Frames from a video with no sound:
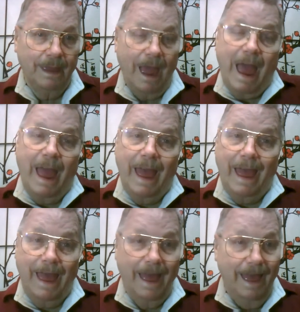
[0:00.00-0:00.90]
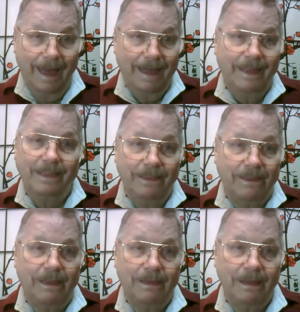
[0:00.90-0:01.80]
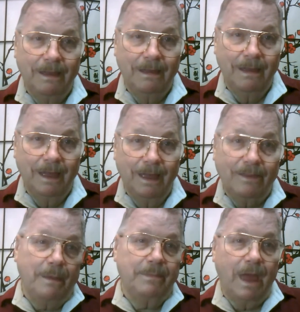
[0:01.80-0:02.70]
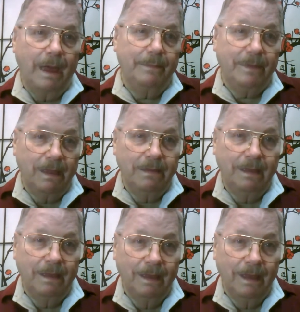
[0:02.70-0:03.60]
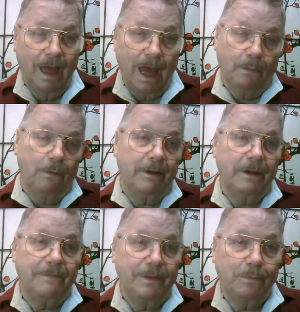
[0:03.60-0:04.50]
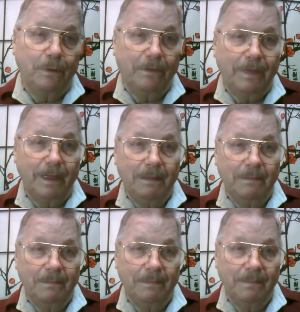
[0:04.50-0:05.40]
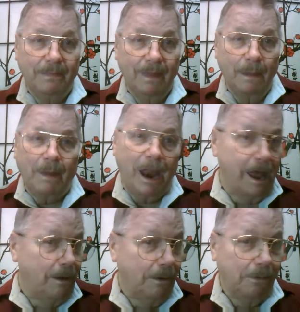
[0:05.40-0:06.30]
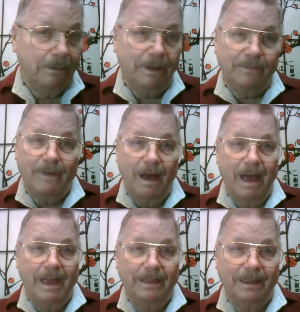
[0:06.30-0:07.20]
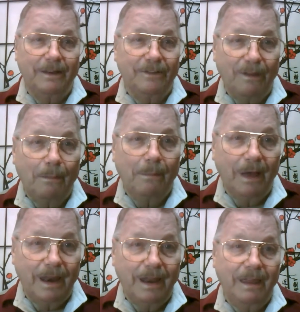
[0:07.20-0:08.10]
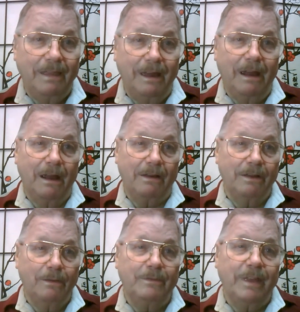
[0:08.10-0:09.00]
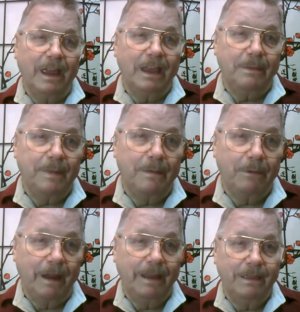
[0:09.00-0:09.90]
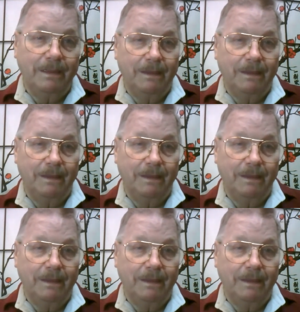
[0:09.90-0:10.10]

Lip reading: And sometimes I wonder if it's worth it. But I always find there's somebody there whose day has been brightened.